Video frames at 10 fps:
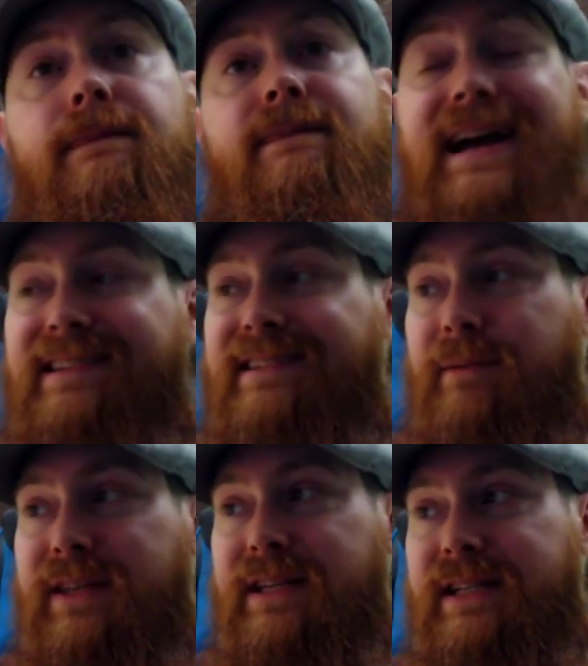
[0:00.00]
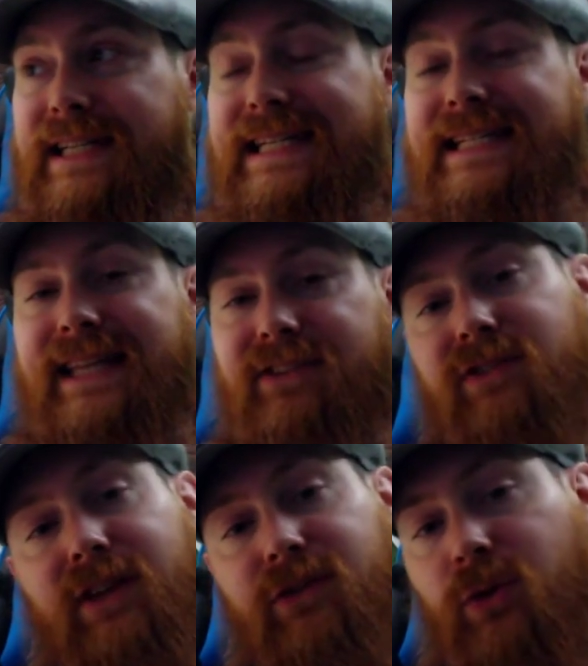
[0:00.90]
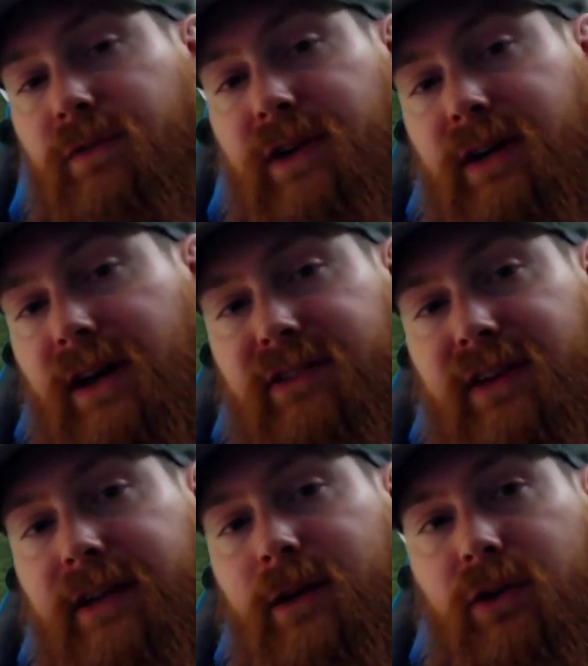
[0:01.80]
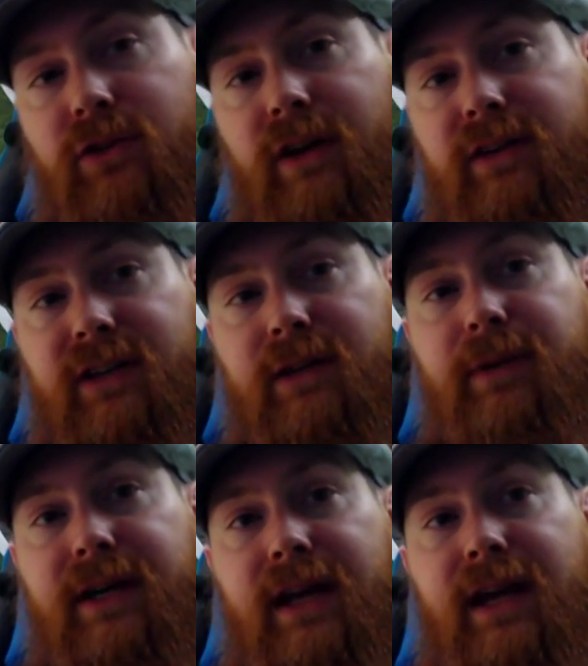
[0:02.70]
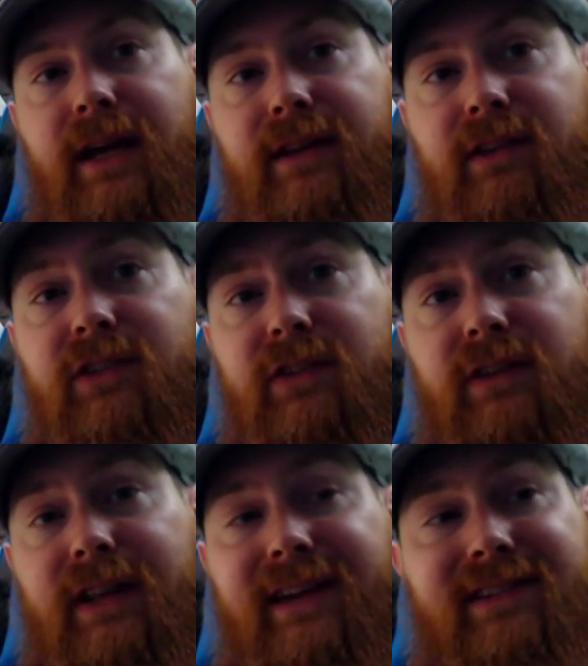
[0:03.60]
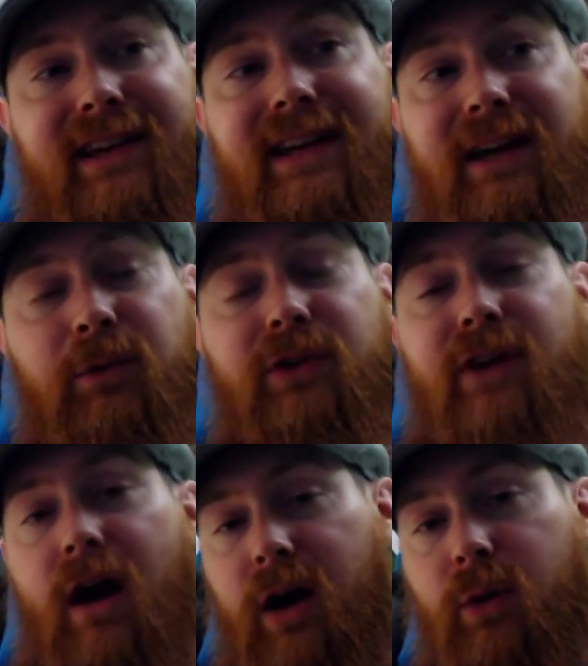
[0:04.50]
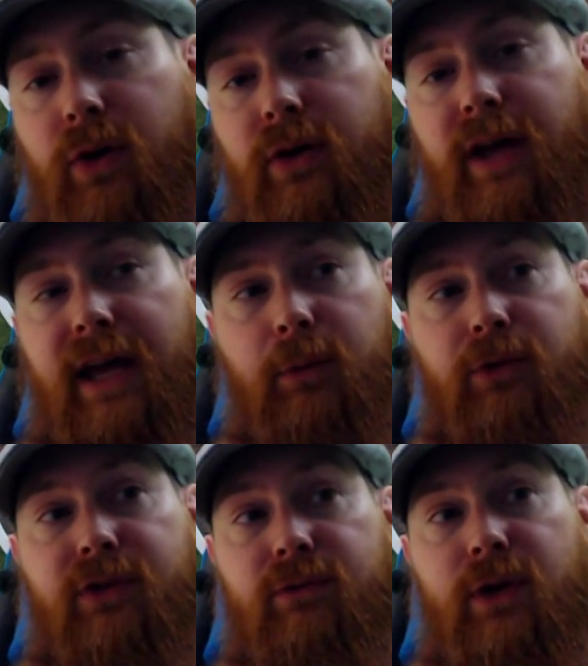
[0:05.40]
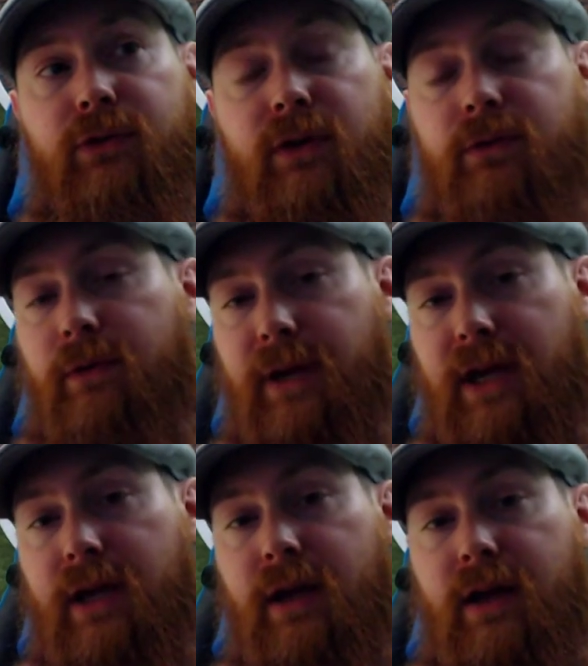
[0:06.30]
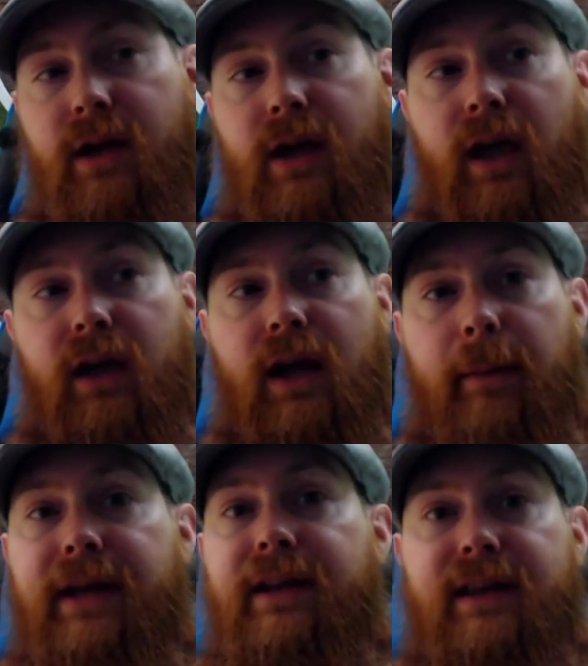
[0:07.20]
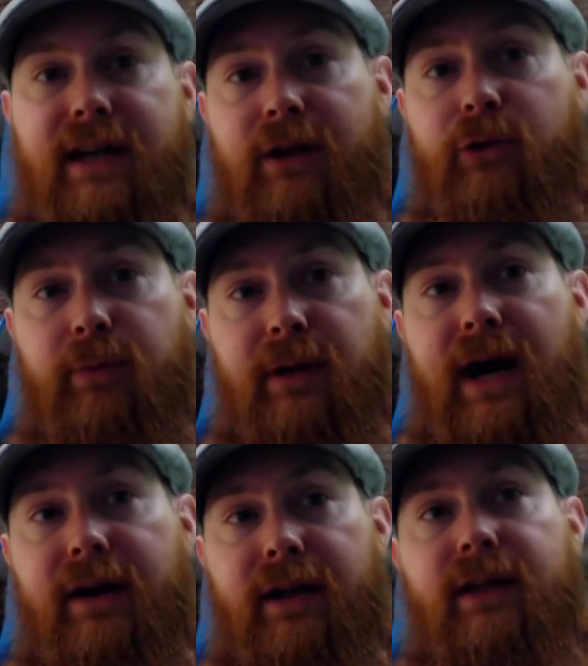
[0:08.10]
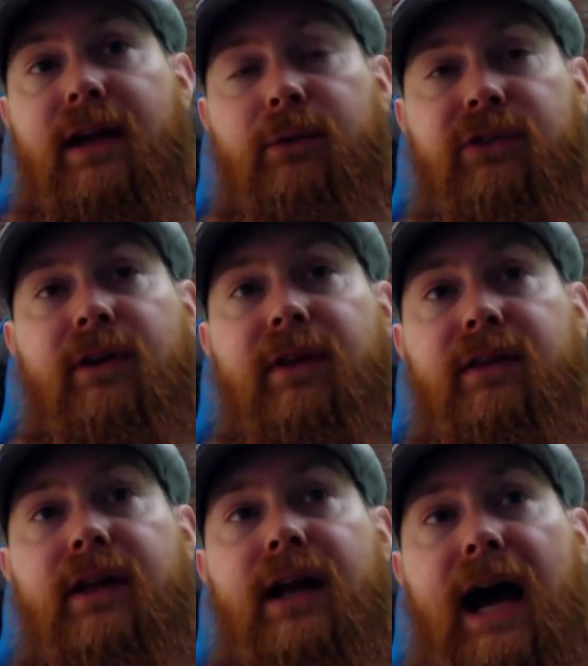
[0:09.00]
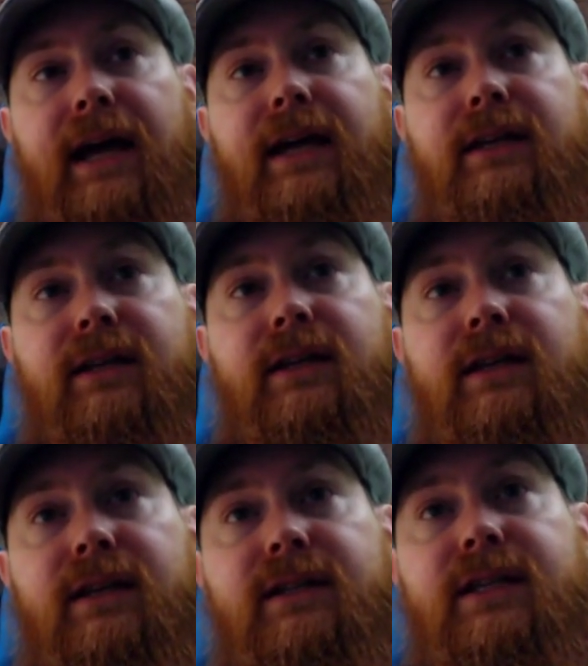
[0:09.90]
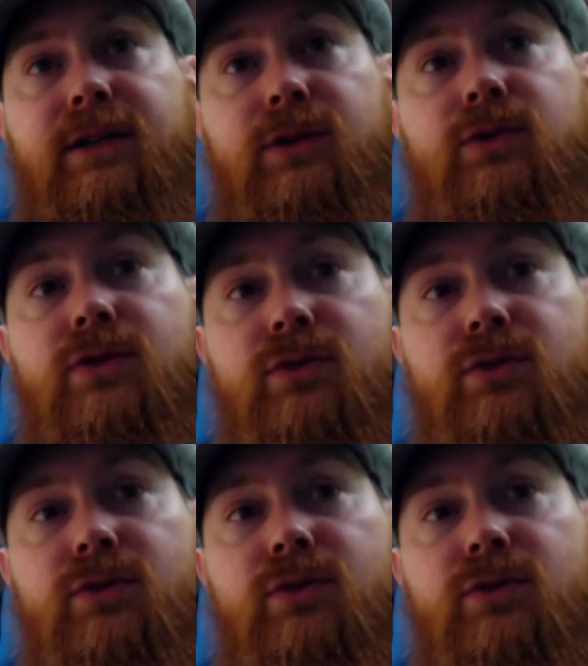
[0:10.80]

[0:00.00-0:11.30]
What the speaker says: that's something, again, that's sort of a side note, a tidbit. And this is, like I said, it was awkward and it was confusing for me. And I made an announcement about it. And it was something that I didn't